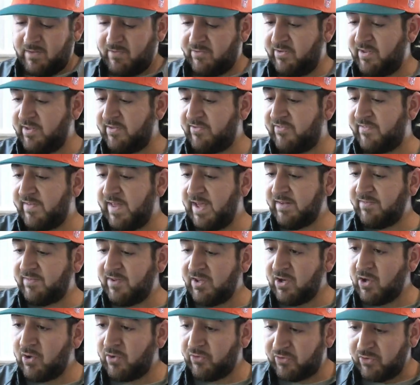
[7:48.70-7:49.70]
Since
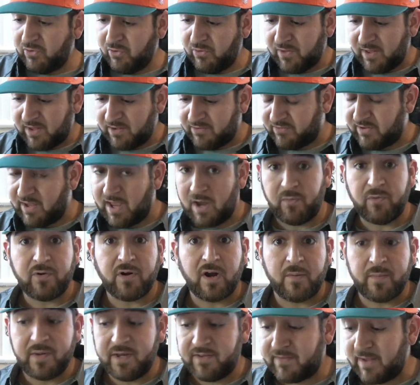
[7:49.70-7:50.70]
1902, they say. I
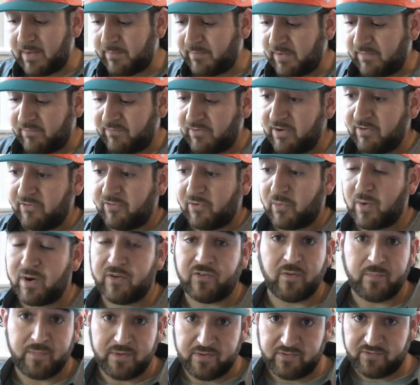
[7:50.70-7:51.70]
wonder how many times they've changed the
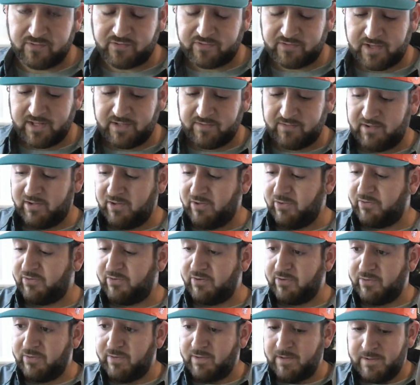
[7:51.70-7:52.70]
recipe since
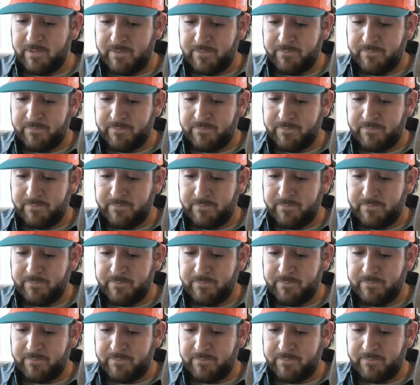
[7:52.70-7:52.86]
1902.